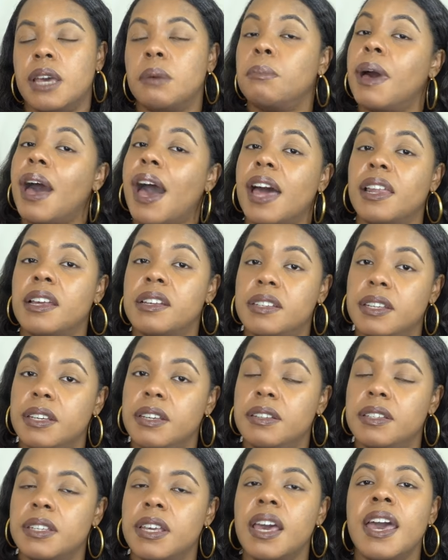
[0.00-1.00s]
and
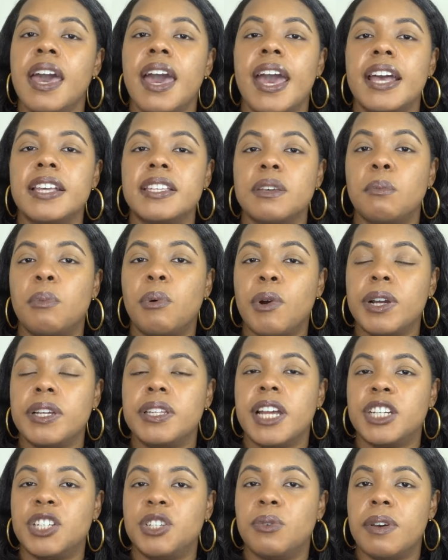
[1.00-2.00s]
policies. It's
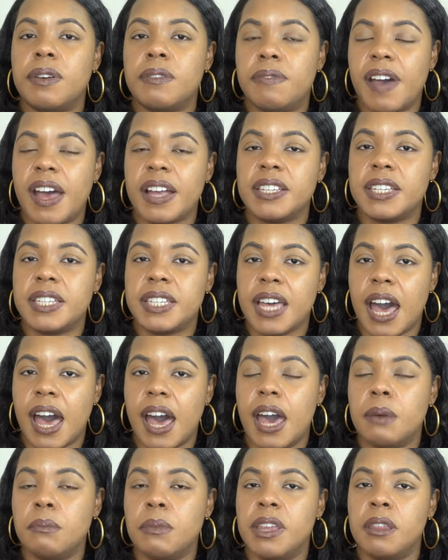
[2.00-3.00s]
important that you invest
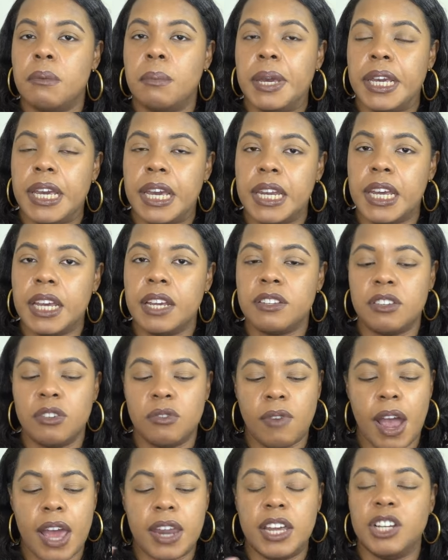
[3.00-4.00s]
time in the beginning
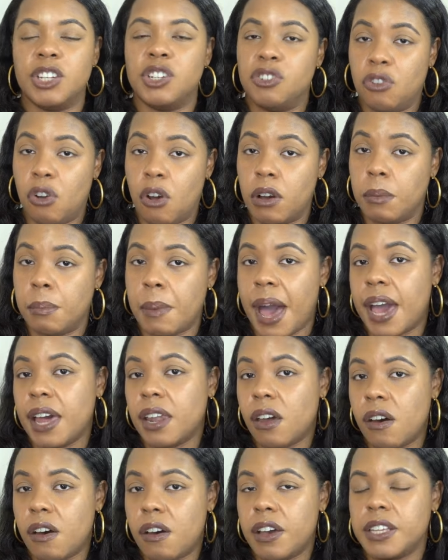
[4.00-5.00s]
to writing strong
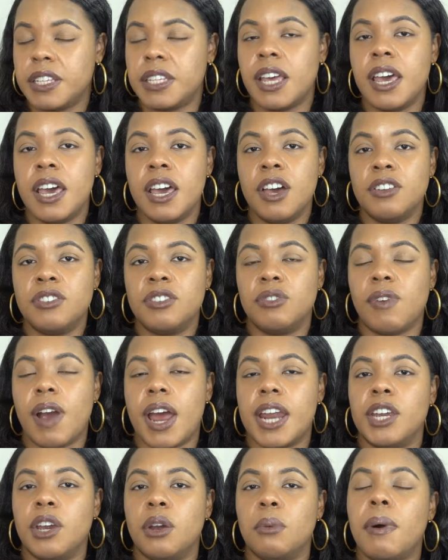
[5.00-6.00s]
bylaws, to
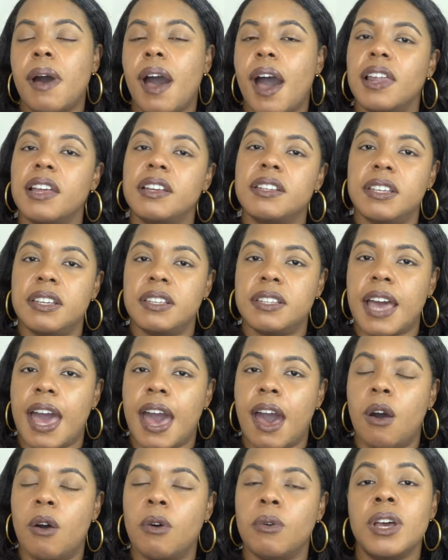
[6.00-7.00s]
writing your policies
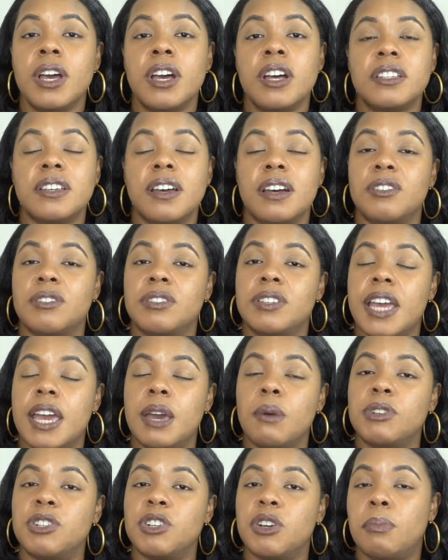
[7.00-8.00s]
out, to
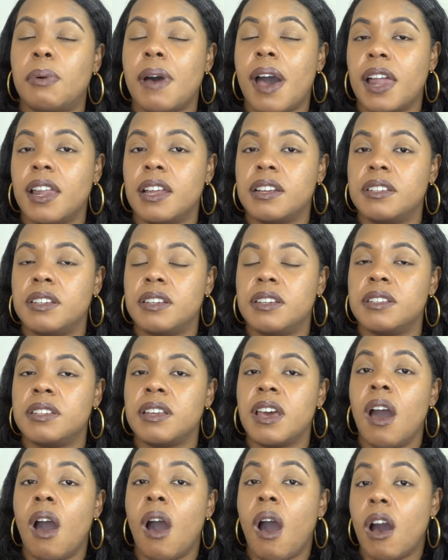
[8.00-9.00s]
understand what your
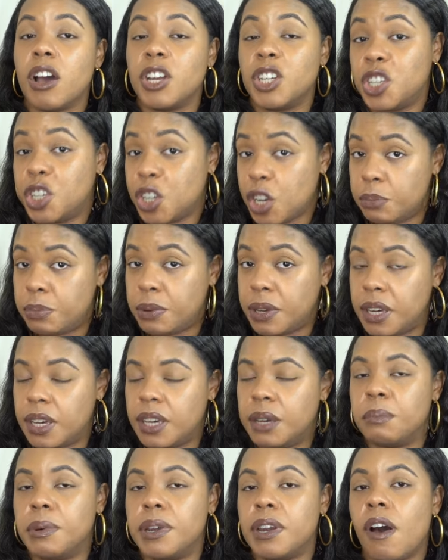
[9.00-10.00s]
policies should
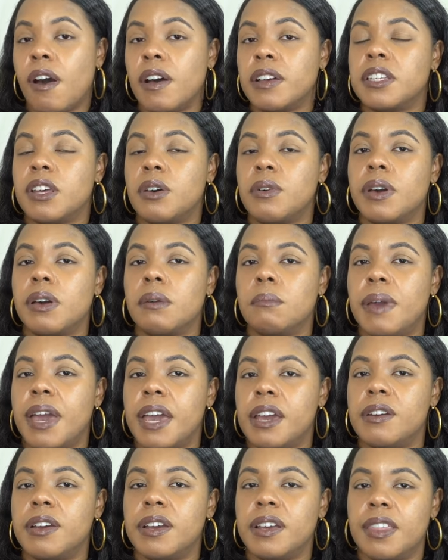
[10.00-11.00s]
be, but also
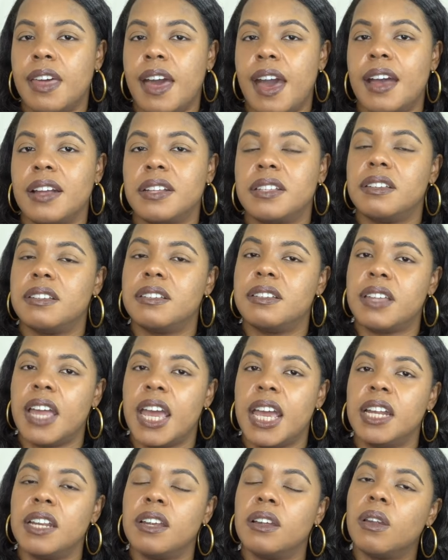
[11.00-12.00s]
comparing that to
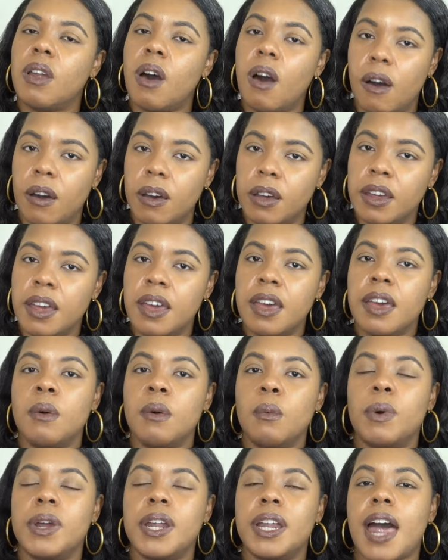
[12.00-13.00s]
state law.
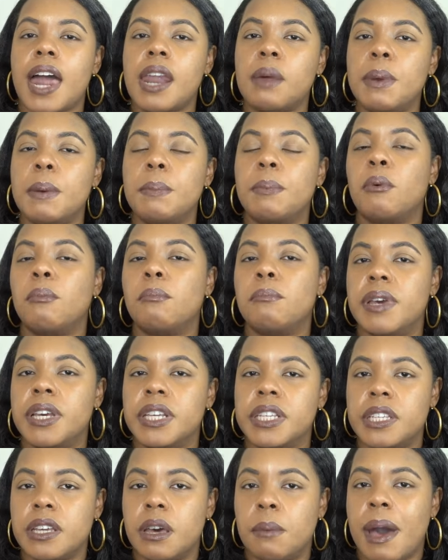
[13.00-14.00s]
What a lot of people
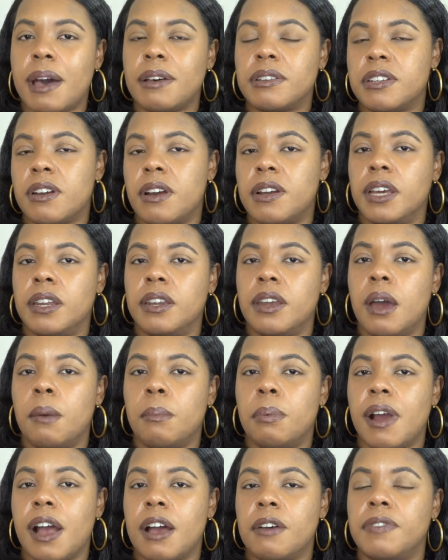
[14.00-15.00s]
miss about starting a
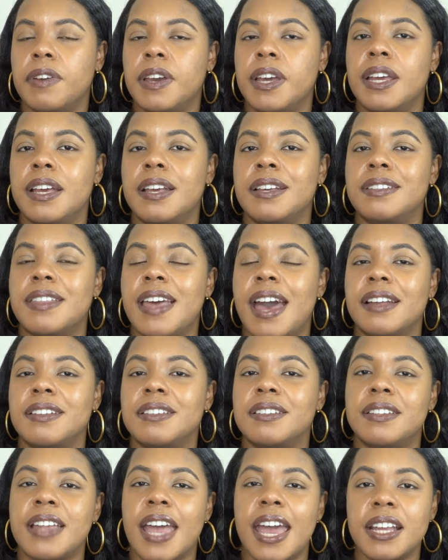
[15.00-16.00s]
nonprofit is
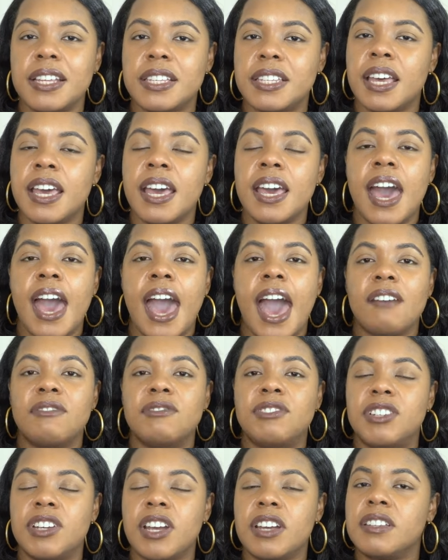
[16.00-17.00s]
that states
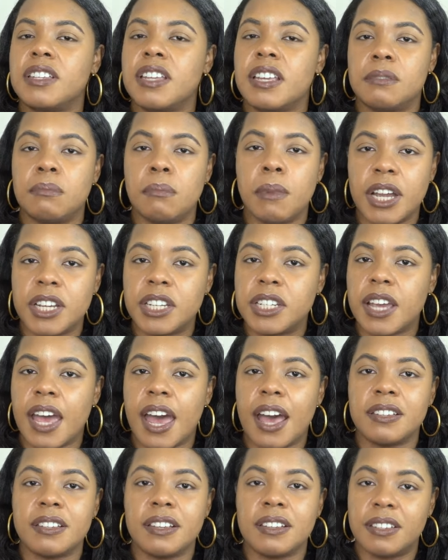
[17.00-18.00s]
have just as much
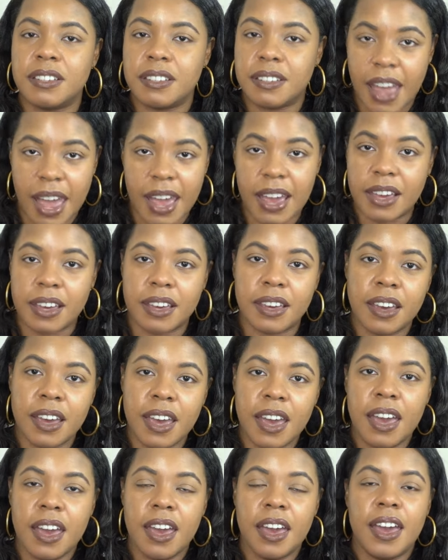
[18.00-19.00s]
as a stake
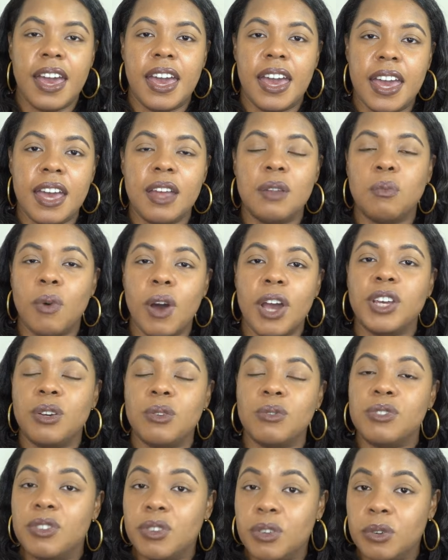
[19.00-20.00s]
in what
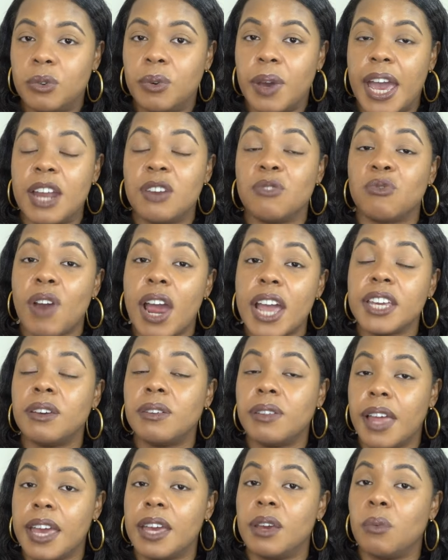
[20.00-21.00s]
you do and
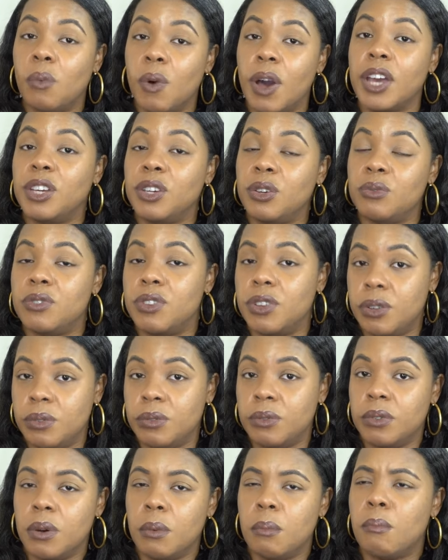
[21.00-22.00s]
regulate what you
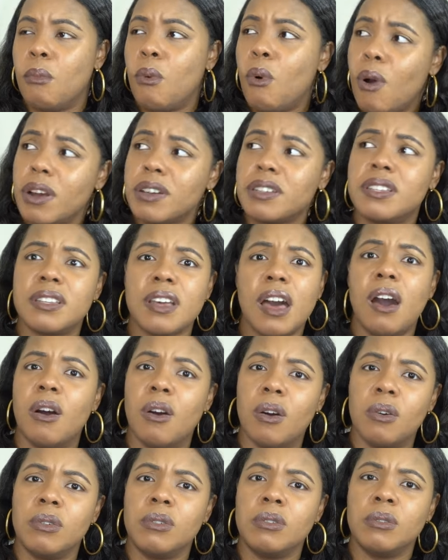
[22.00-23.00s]
do. More
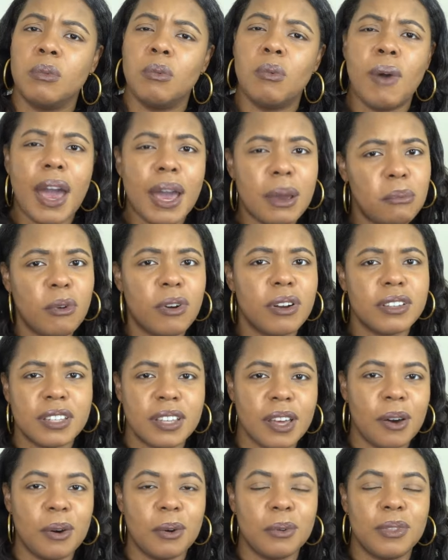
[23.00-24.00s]
so, way more
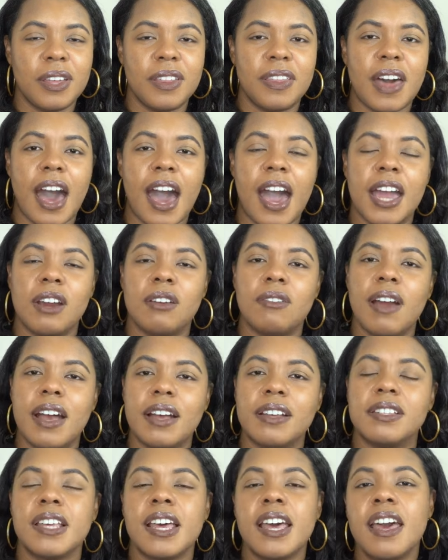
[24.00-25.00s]
so than the
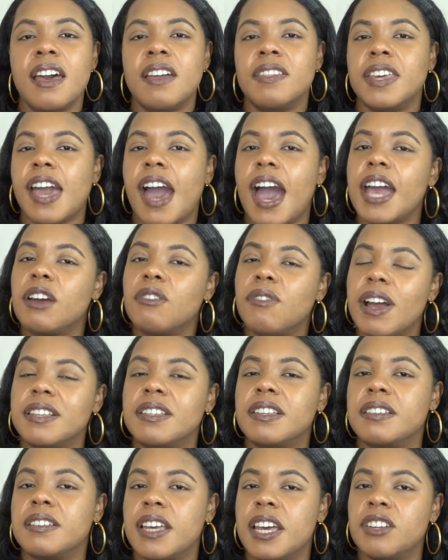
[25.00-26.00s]
IRS. The
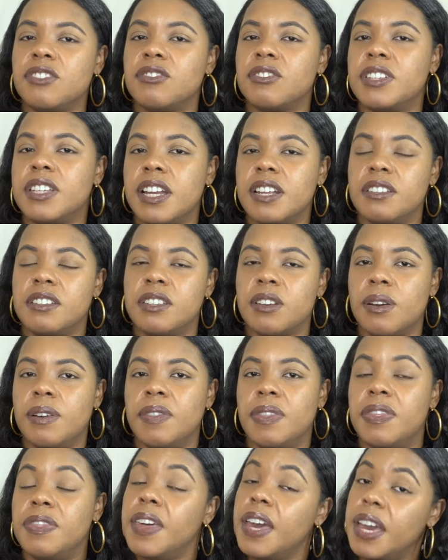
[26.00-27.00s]
IRS is interested in
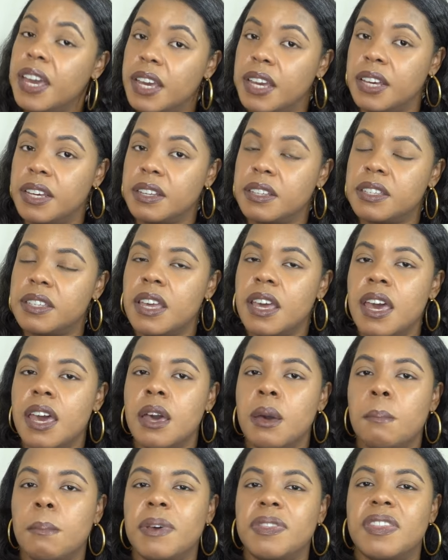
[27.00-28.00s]
certain things,
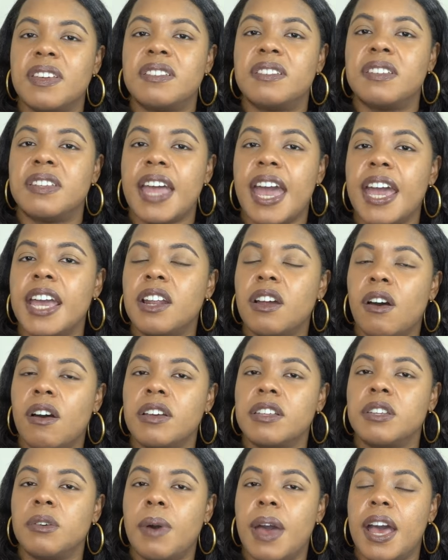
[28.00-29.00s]
but the state
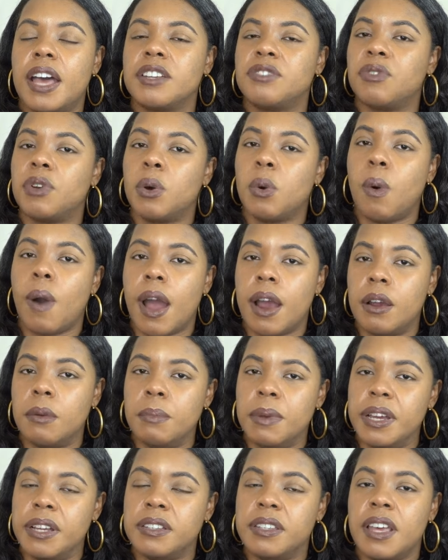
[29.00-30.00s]
also has
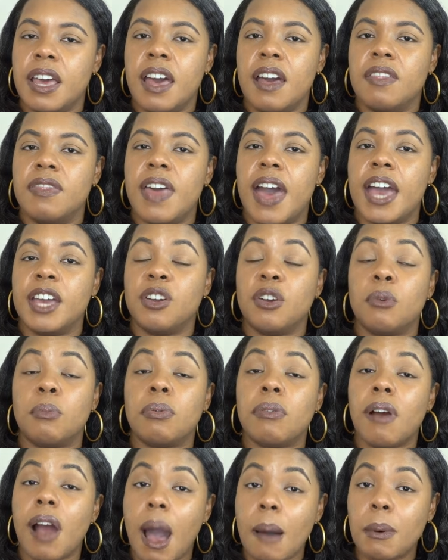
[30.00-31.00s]
requirements that you're
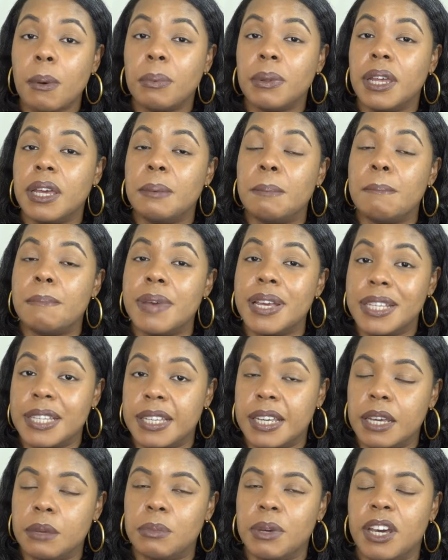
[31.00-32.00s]
probably
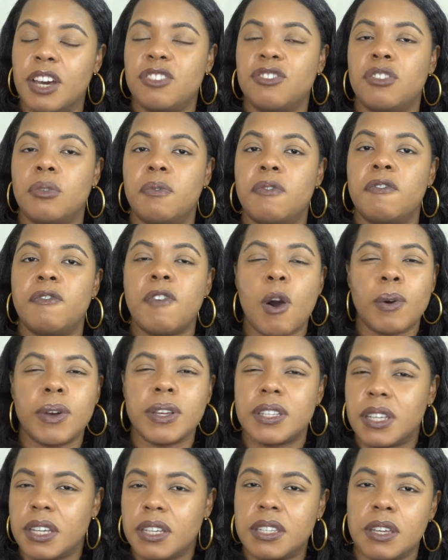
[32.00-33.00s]
missing because you're
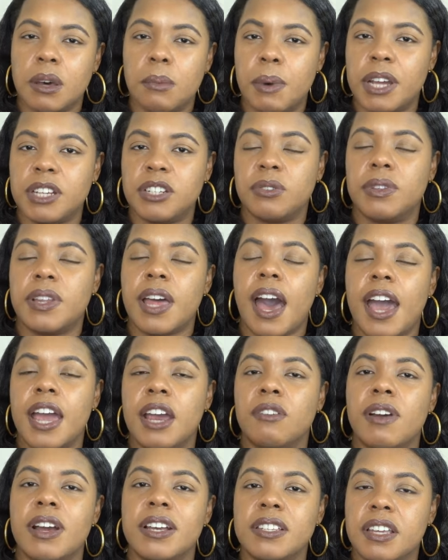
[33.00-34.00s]
focusing so much on the
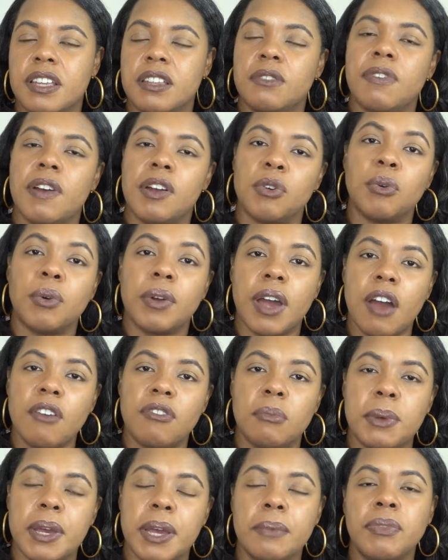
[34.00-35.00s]
IRS and the federal
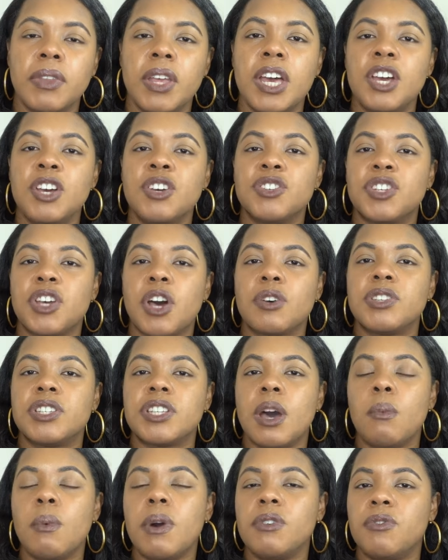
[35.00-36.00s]
government. So,
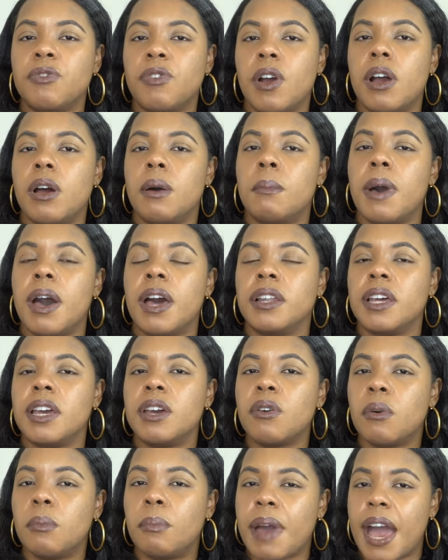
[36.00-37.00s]
someone from a
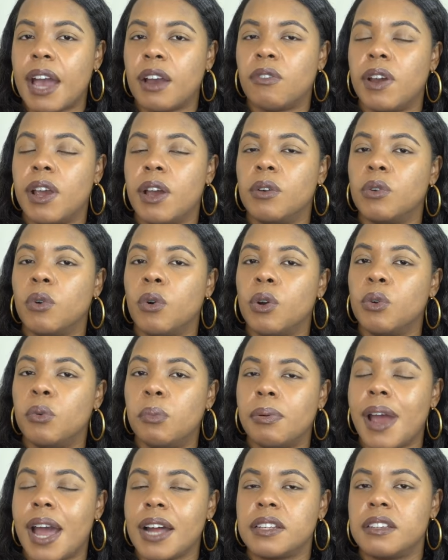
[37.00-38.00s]
legal background or who
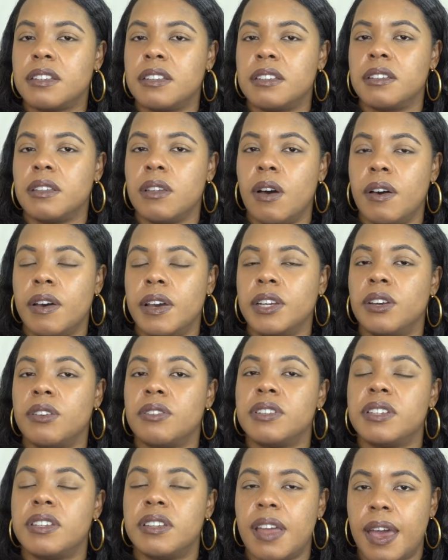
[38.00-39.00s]
practices law in
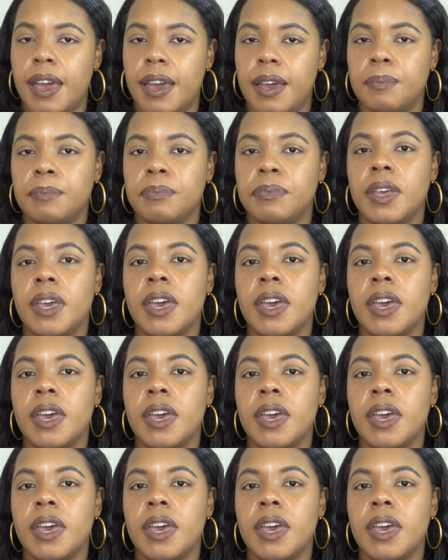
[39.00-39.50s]
your state